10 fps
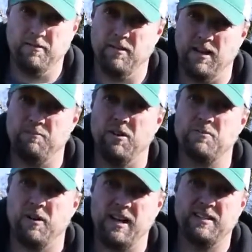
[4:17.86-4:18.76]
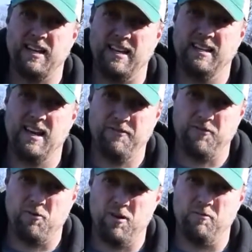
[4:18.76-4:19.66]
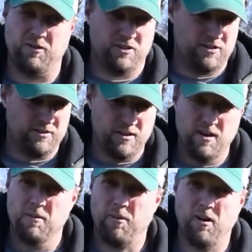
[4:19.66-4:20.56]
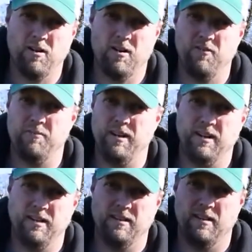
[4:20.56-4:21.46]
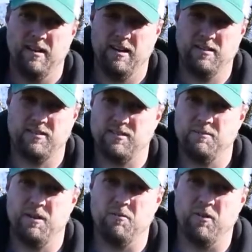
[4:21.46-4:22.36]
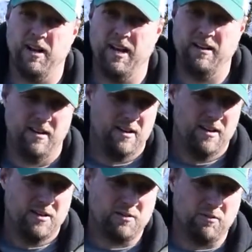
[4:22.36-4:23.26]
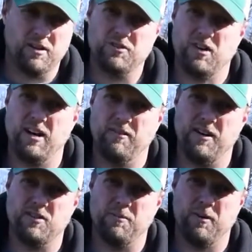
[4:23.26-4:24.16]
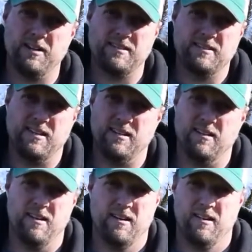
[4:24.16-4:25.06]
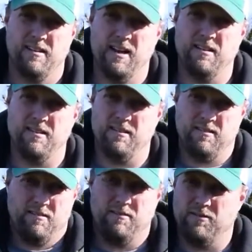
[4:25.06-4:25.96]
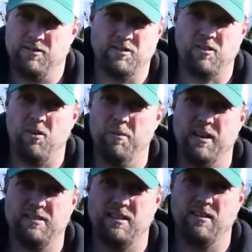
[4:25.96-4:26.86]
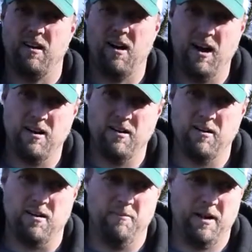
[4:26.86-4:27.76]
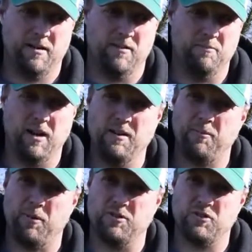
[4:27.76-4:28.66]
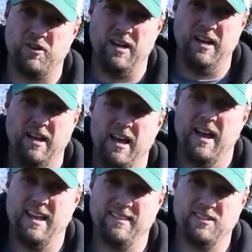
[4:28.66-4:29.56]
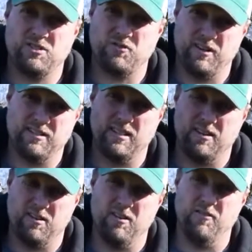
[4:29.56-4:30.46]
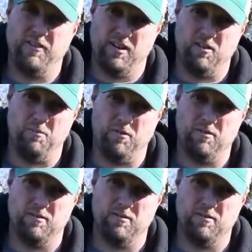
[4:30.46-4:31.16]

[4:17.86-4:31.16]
as much money as they can get for it, which is part of being in a system that we're in. So we're going to try to raise our prices, and that just culminates in a higher amount of money per tree and less trees that are available.